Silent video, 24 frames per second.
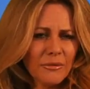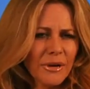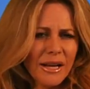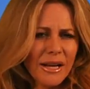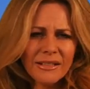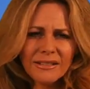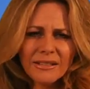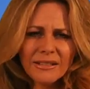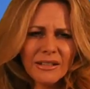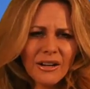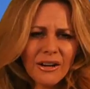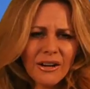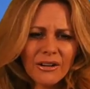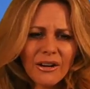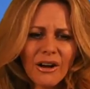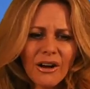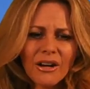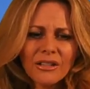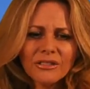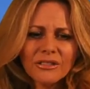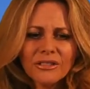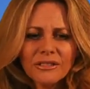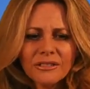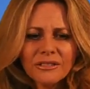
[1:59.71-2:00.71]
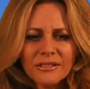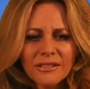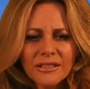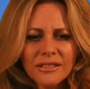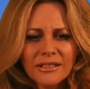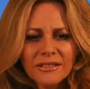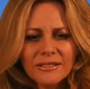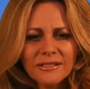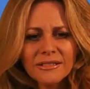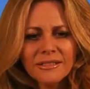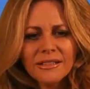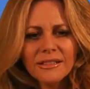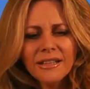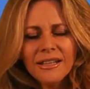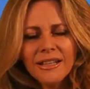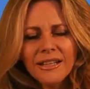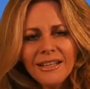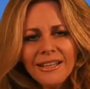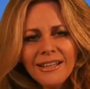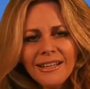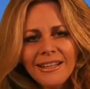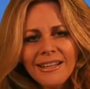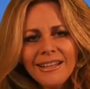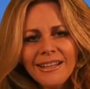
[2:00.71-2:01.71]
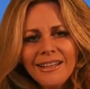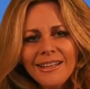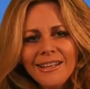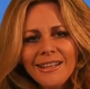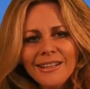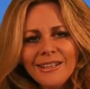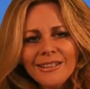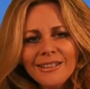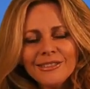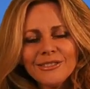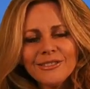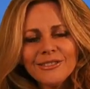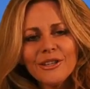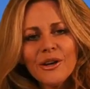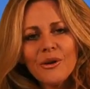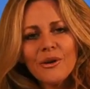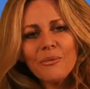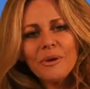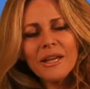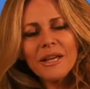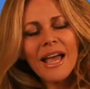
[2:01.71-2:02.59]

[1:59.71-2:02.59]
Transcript: raising our consciousness. So